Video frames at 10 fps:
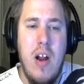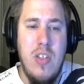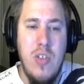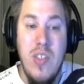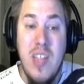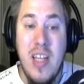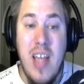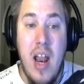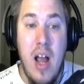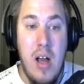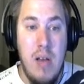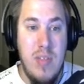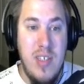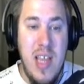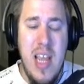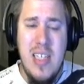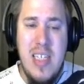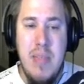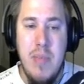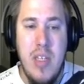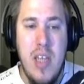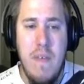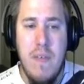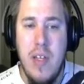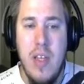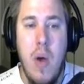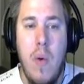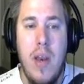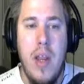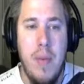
So he's got that Sand Team definitely going here.